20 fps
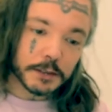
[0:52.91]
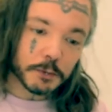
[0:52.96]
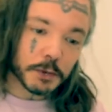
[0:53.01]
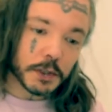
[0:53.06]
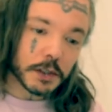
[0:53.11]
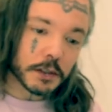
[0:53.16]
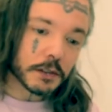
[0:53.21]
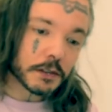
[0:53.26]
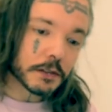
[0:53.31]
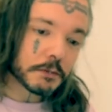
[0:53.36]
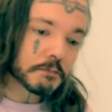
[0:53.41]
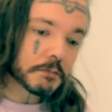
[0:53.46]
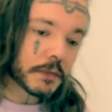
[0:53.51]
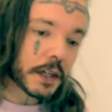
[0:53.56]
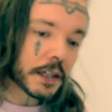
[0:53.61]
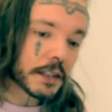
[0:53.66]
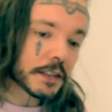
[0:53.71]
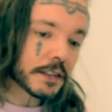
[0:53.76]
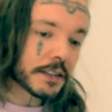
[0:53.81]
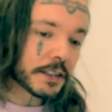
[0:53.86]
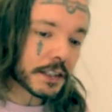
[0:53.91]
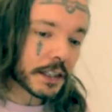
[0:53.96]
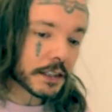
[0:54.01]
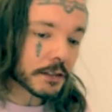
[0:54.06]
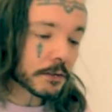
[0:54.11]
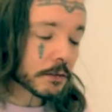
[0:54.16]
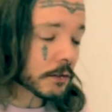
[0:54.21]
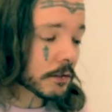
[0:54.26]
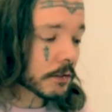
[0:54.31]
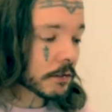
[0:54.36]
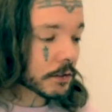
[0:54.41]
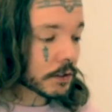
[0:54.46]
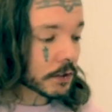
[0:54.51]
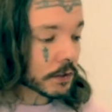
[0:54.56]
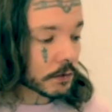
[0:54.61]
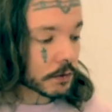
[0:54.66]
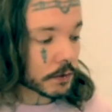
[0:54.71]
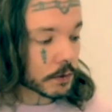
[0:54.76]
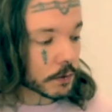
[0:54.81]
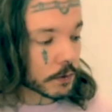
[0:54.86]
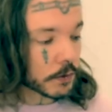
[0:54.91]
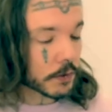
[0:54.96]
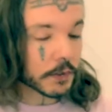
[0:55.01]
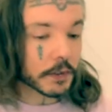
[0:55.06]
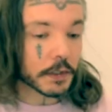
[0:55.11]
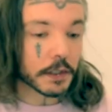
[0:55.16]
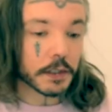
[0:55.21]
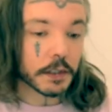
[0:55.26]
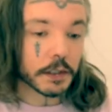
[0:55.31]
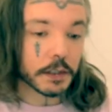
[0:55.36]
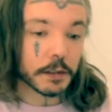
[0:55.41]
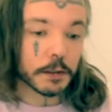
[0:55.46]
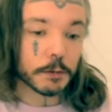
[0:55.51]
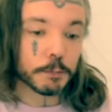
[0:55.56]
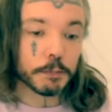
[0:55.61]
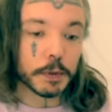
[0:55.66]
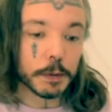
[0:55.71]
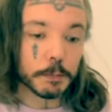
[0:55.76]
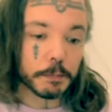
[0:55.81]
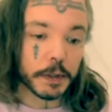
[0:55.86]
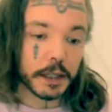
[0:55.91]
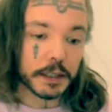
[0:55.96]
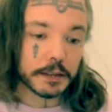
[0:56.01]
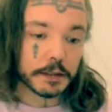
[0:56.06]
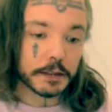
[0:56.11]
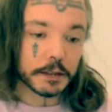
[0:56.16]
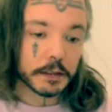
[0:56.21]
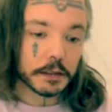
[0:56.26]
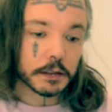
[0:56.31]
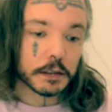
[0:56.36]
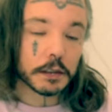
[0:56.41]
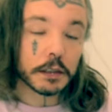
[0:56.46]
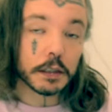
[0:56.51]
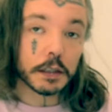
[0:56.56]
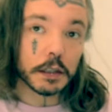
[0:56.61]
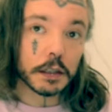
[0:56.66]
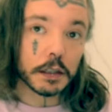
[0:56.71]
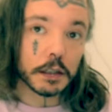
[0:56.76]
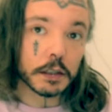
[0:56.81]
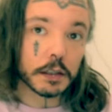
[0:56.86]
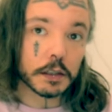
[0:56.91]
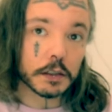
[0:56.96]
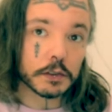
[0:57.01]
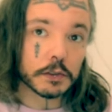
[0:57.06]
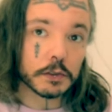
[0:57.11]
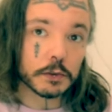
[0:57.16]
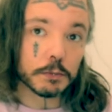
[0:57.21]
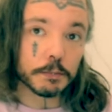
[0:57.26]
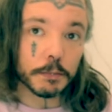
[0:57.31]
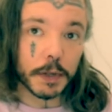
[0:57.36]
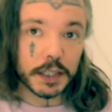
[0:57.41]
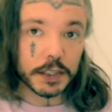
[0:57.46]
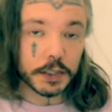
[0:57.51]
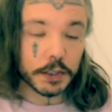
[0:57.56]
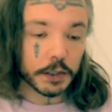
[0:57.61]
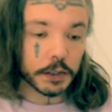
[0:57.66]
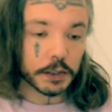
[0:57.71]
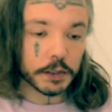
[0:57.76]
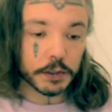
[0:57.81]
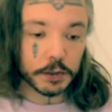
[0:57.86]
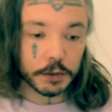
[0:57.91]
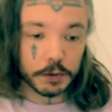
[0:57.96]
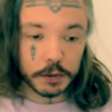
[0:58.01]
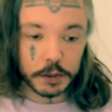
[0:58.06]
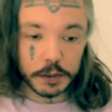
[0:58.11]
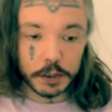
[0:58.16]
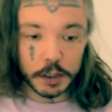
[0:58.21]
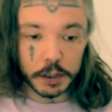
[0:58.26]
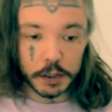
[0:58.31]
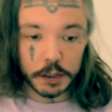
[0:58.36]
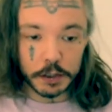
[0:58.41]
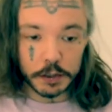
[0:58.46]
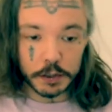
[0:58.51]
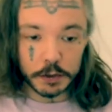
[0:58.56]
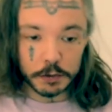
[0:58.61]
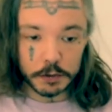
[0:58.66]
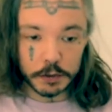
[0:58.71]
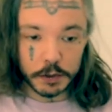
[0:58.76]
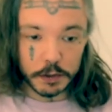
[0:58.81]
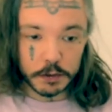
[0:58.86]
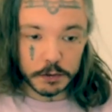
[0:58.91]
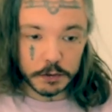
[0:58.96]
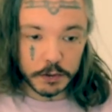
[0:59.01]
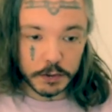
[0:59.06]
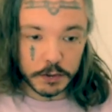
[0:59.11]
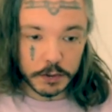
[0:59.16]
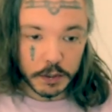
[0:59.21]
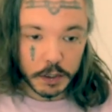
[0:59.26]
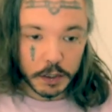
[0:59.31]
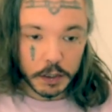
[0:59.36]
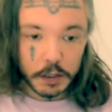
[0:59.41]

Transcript: Well, in general, you use the pipette to measure your dose.